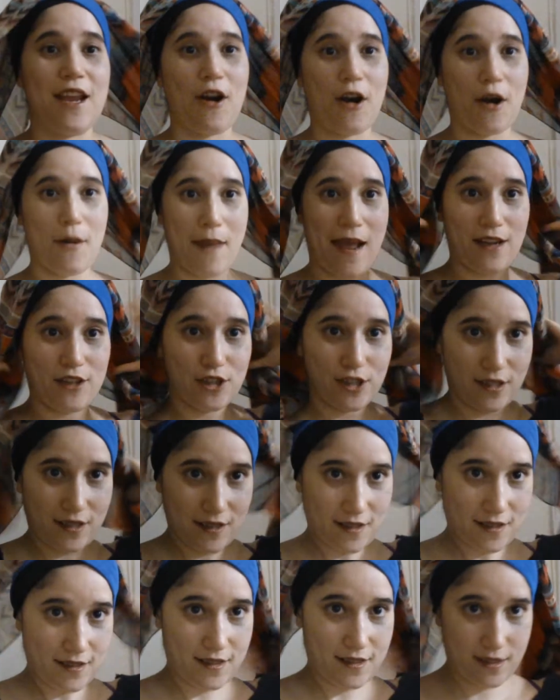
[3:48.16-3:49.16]
they are
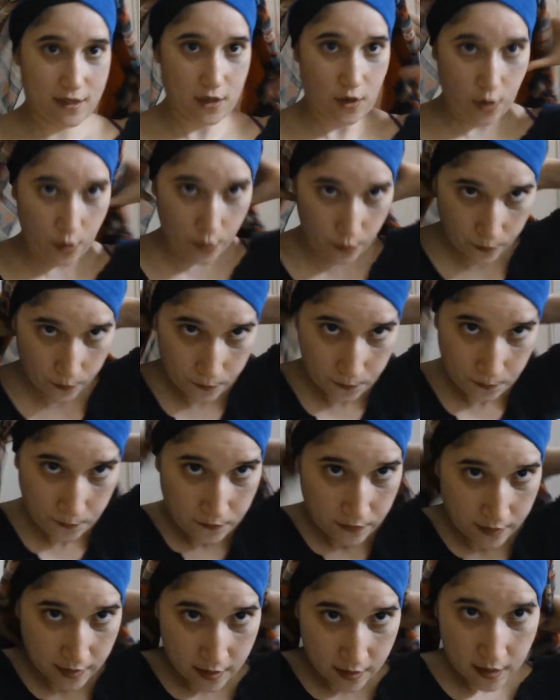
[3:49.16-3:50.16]
matching. So
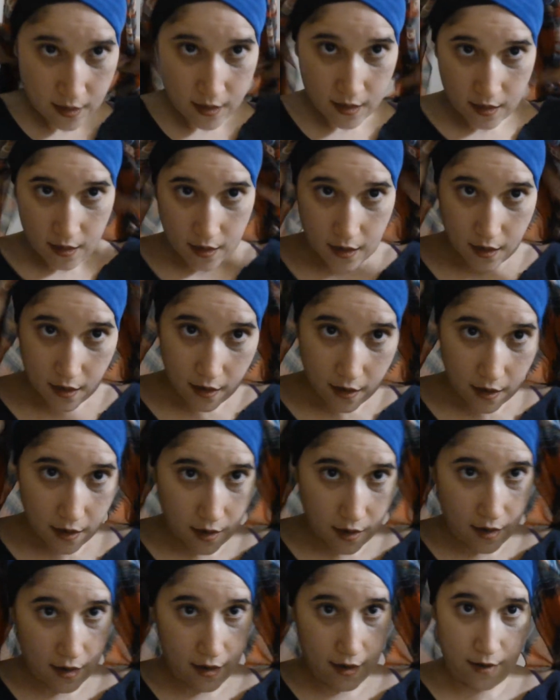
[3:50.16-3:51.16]

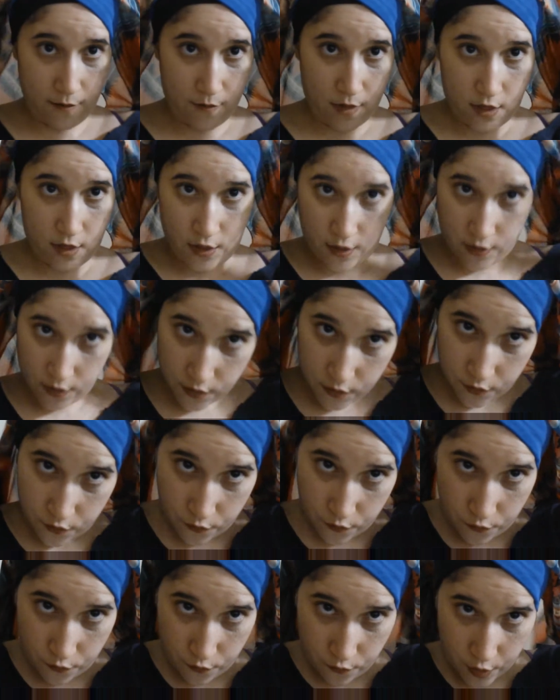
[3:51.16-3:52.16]
let me just
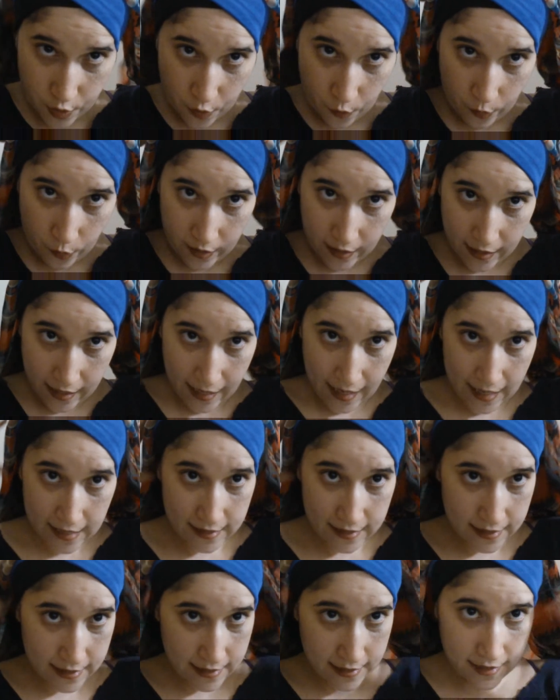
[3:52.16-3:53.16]

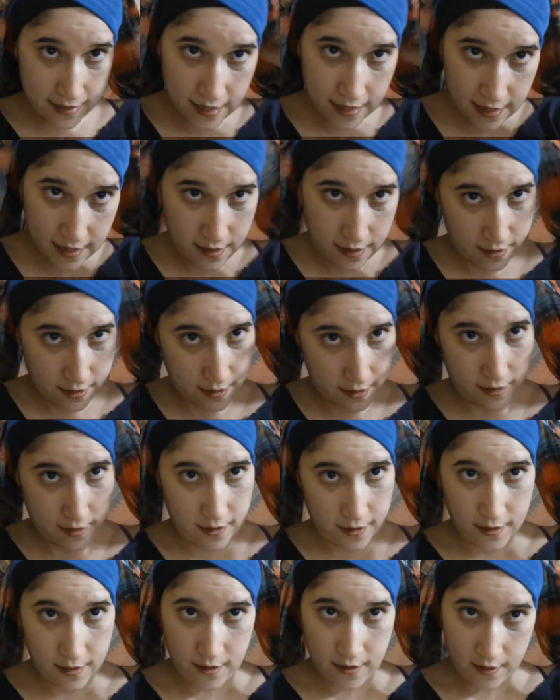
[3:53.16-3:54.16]
reorganize this
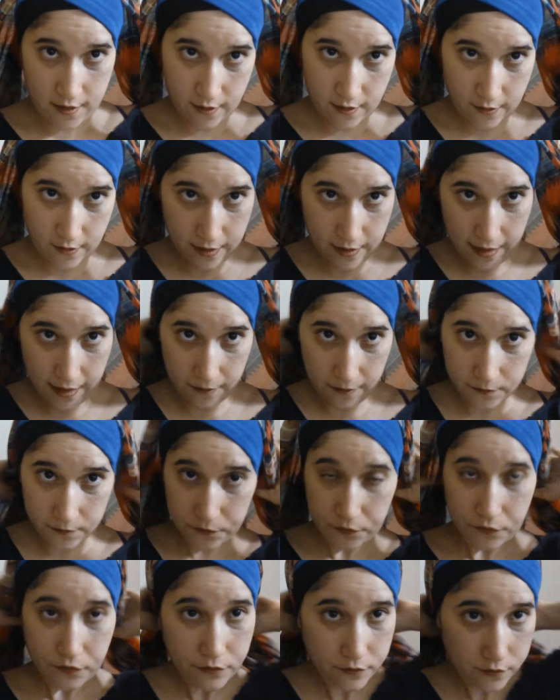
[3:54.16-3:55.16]
here. Okay.
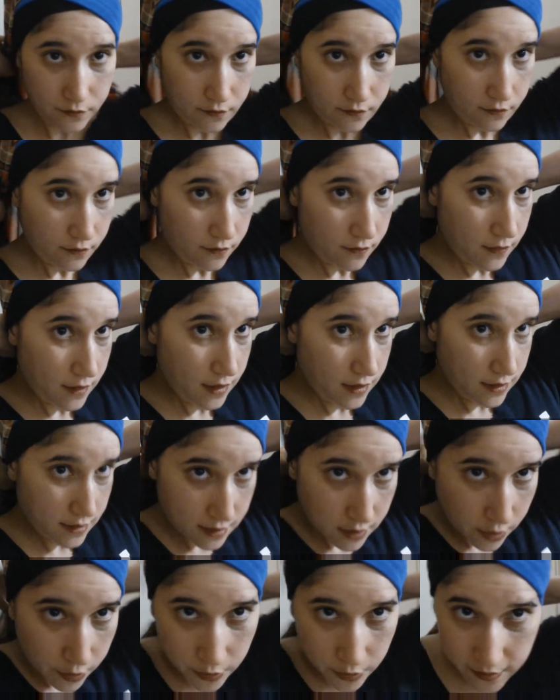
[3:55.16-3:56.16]

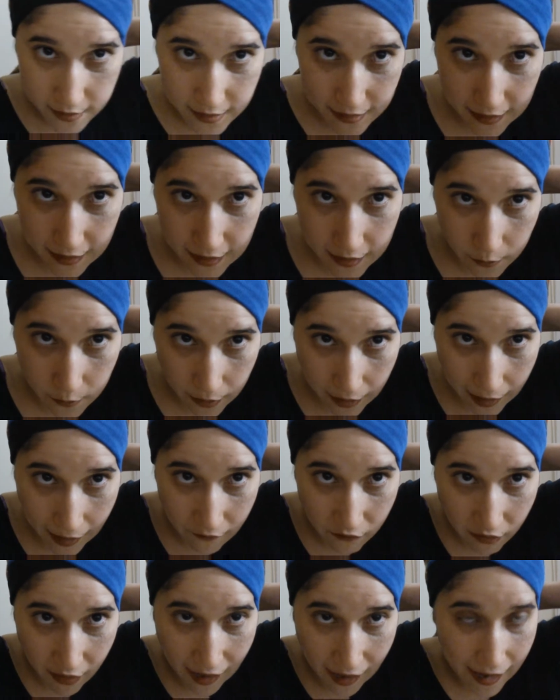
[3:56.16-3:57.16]
So you see, we
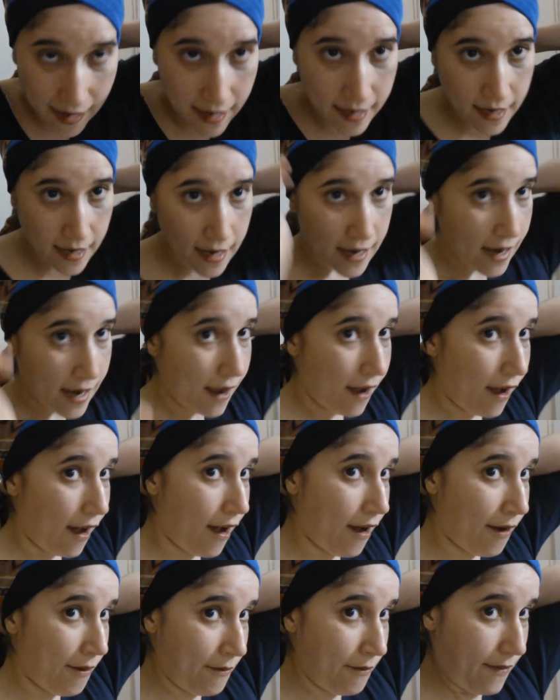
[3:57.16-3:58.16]
have that.
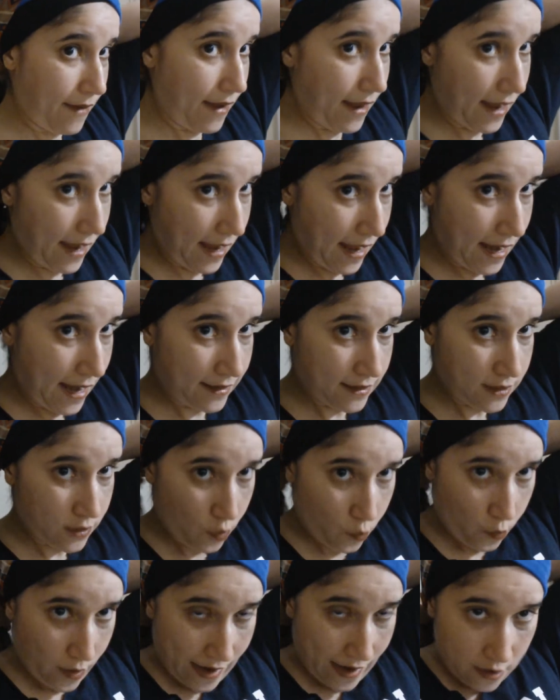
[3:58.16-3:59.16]
And
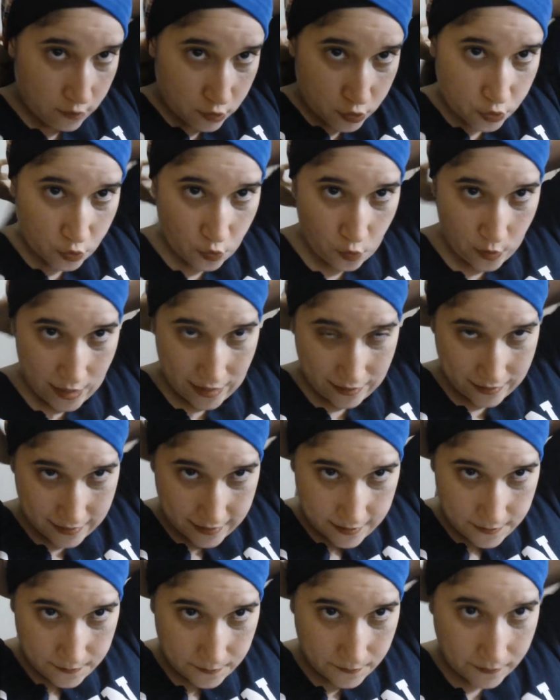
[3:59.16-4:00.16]
so what I'll do
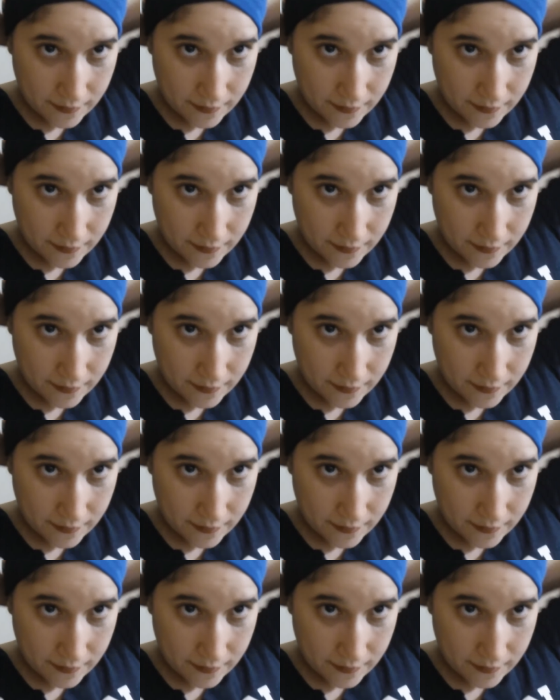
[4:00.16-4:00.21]
is,